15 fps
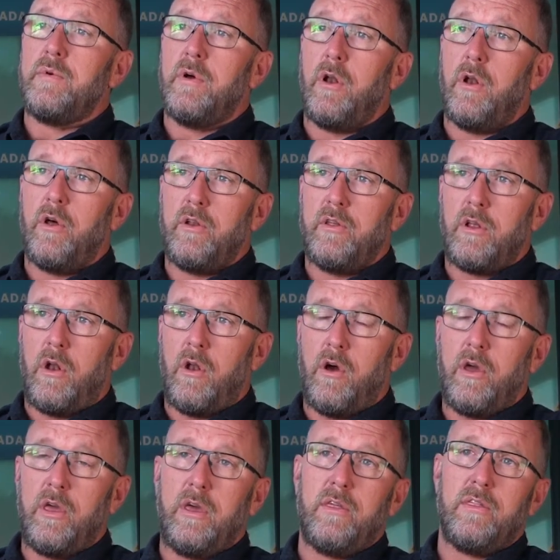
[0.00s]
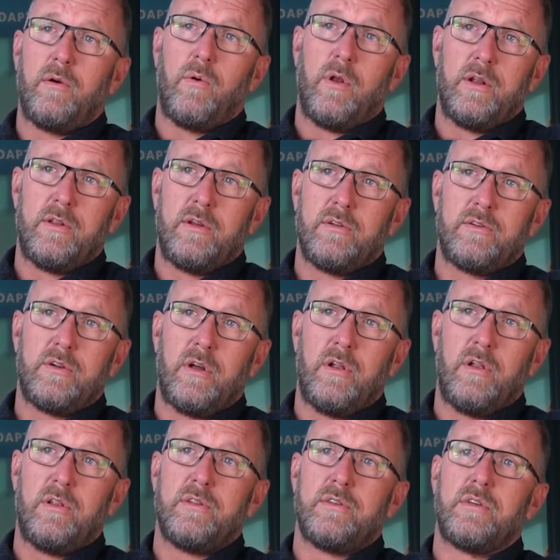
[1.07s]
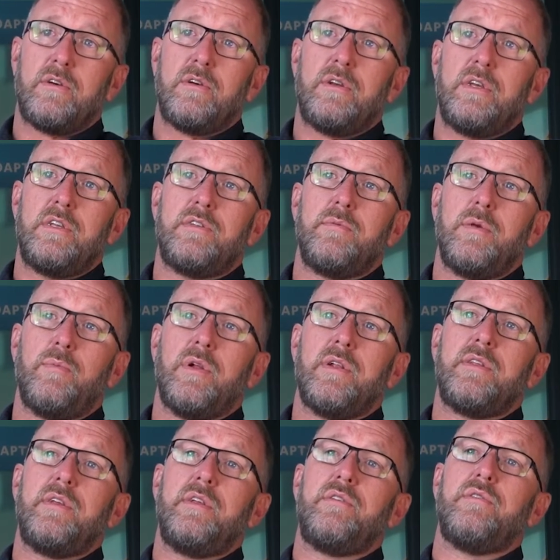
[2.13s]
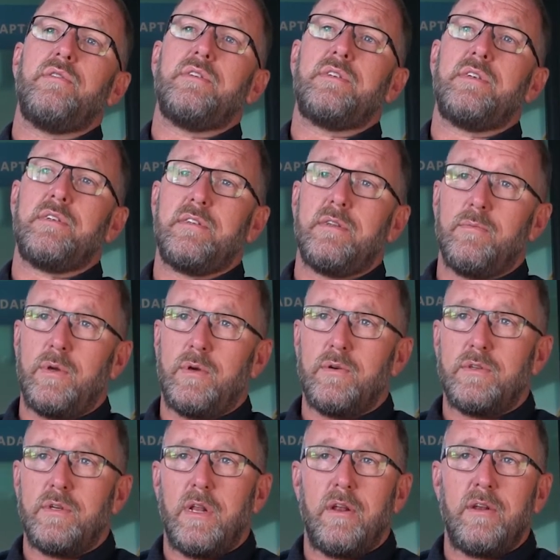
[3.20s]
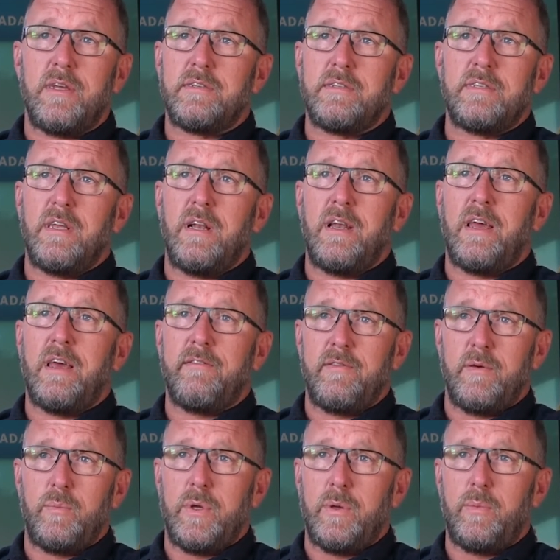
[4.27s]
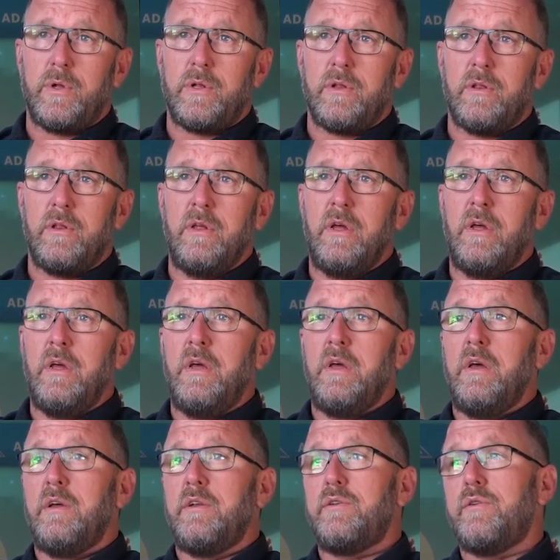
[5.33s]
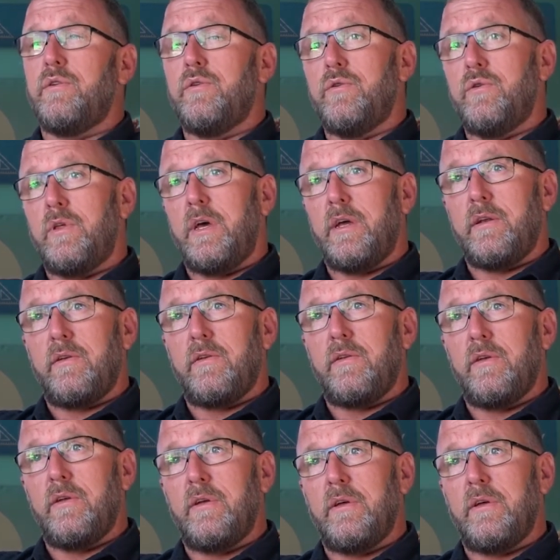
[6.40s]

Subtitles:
A lot of the logging and the quality control and so on needs to be built into the system, because you don't necessarily have the people to do that